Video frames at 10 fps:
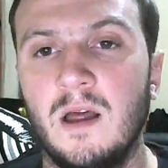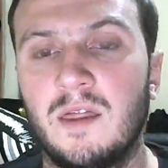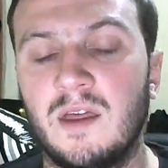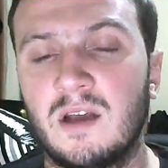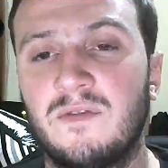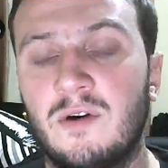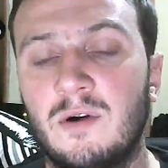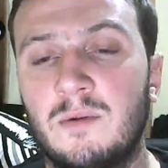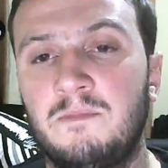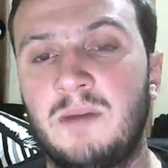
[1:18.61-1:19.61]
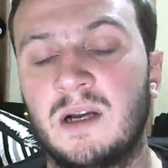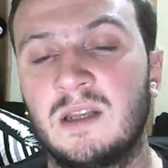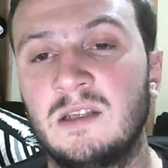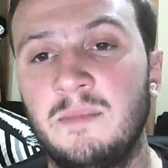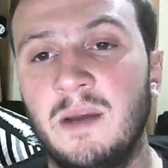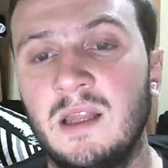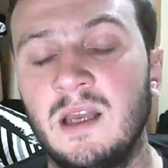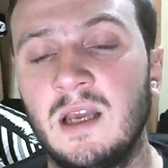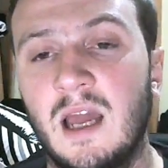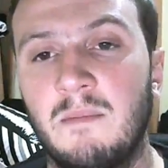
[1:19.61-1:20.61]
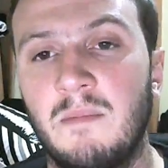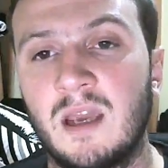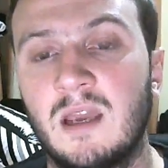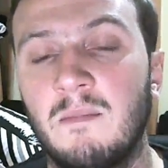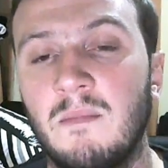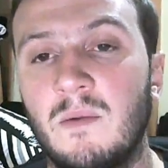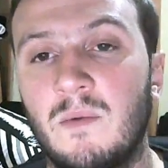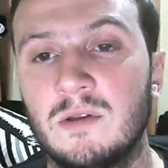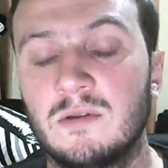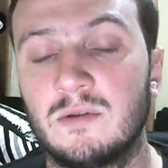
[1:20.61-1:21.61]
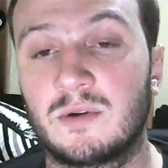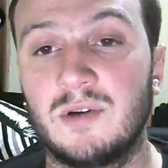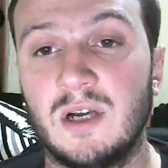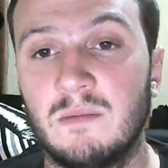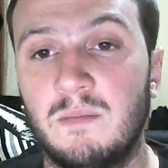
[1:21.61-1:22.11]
thanks for participating and making me want to create